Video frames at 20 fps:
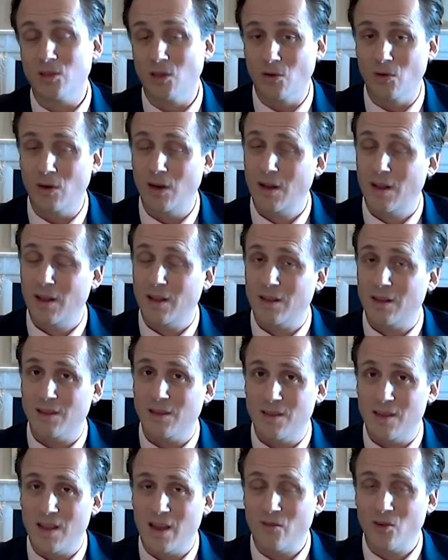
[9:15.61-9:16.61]
So
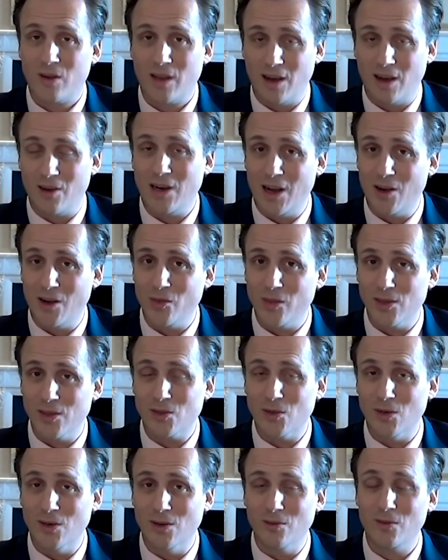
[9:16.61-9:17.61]
never count out the
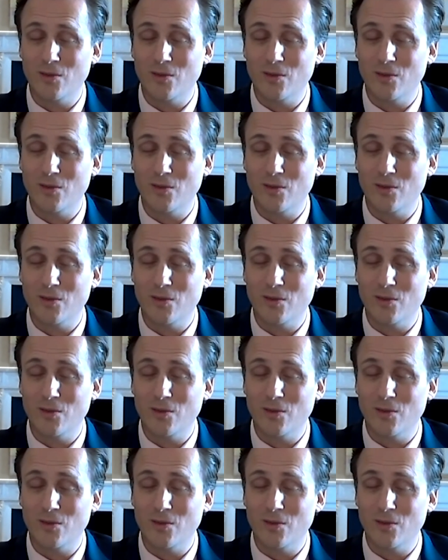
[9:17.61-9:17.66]
sort of